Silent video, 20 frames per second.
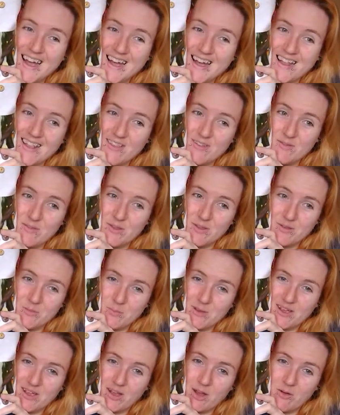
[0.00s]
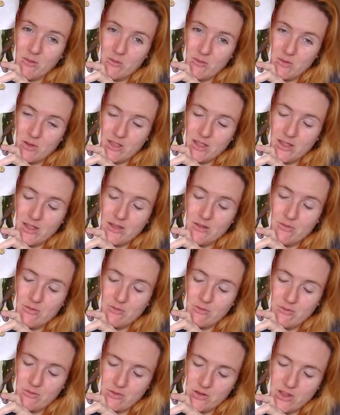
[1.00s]
I love this bag. I really,
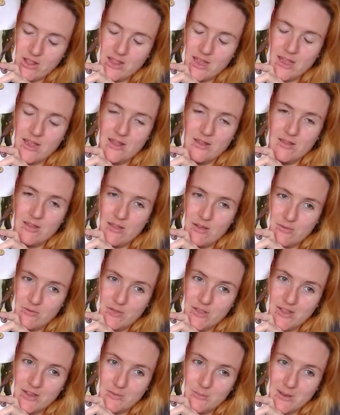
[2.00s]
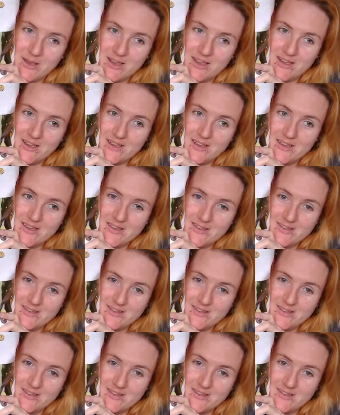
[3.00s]
really love this bag.